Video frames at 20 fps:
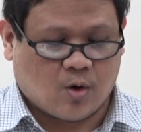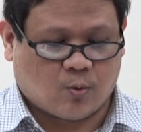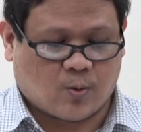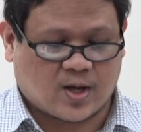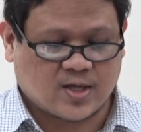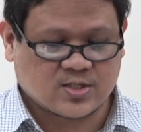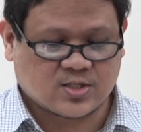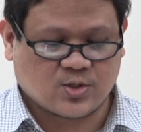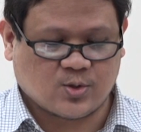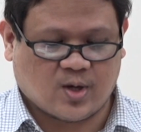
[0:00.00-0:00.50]

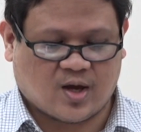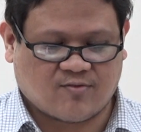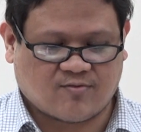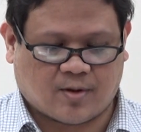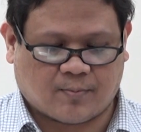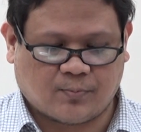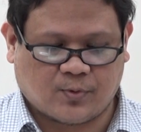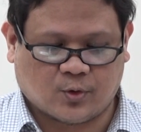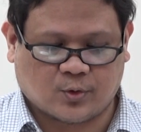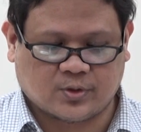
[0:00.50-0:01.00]
Once you have
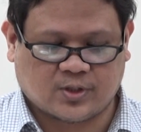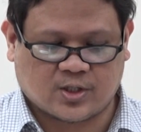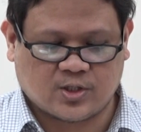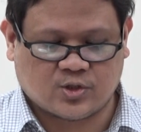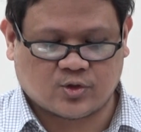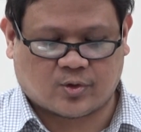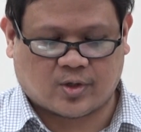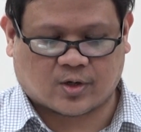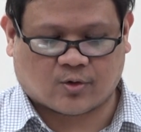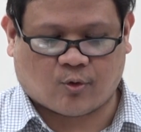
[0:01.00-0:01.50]

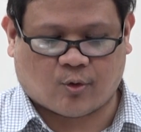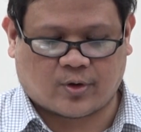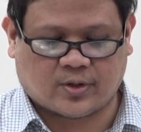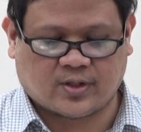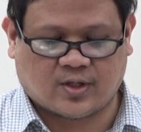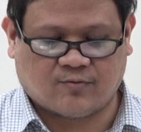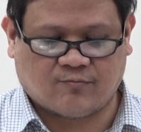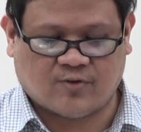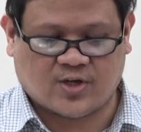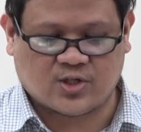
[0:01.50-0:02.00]
uploaded your
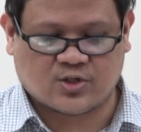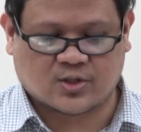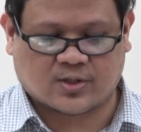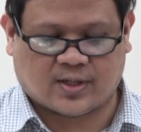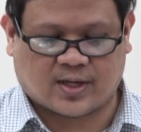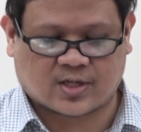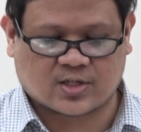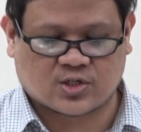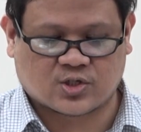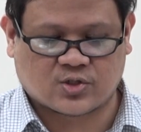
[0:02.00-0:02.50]
recorded video
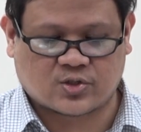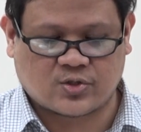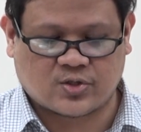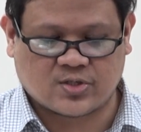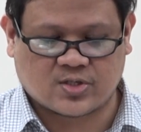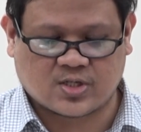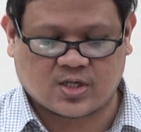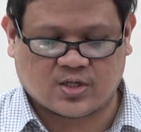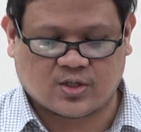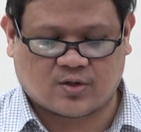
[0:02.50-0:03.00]

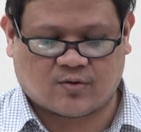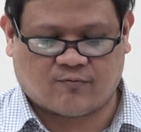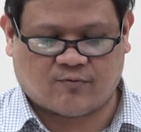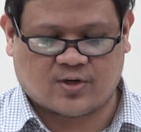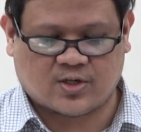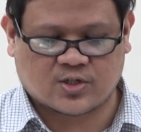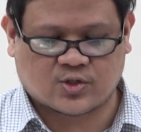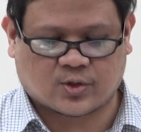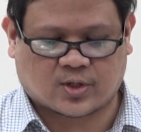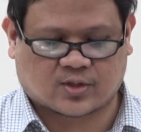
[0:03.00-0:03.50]
lectures in your
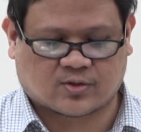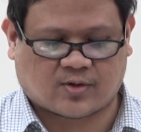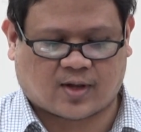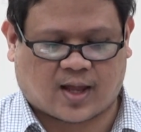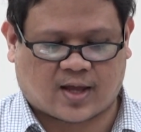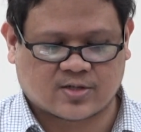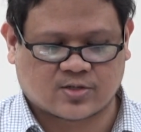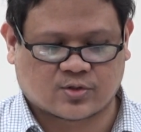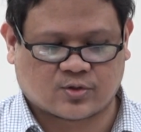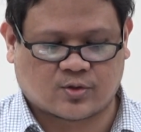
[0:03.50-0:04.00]
virtual
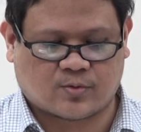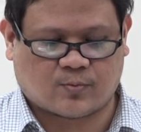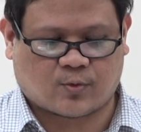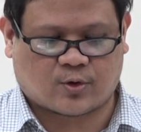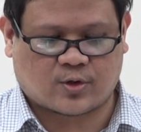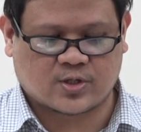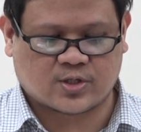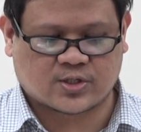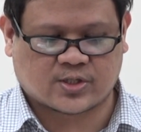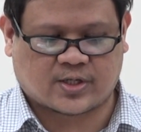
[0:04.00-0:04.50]
classroom
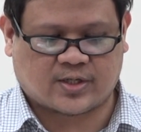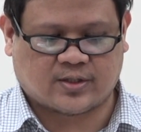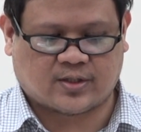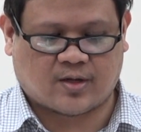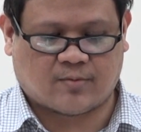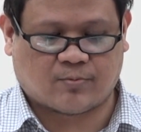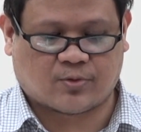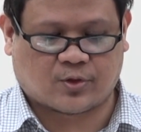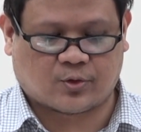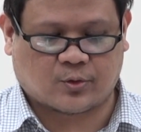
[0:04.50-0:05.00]
or shared
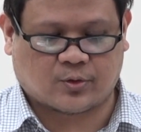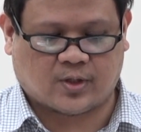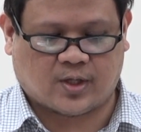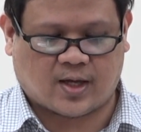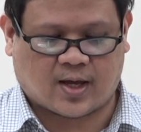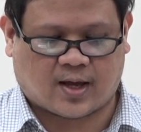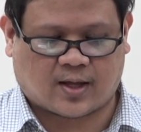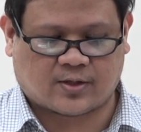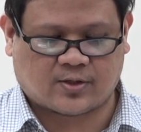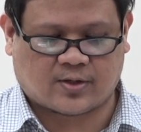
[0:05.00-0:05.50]
them through
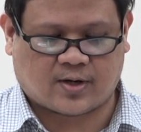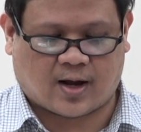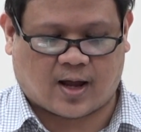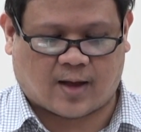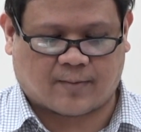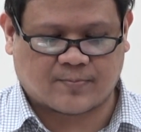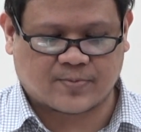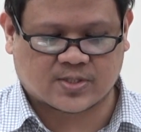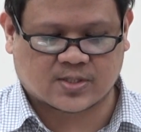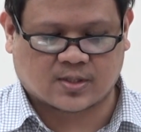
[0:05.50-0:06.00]
the other
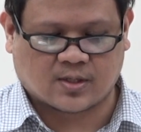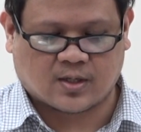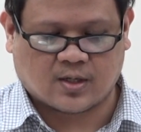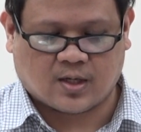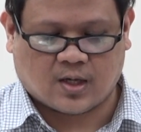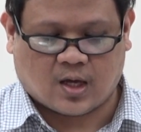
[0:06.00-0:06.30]
apps,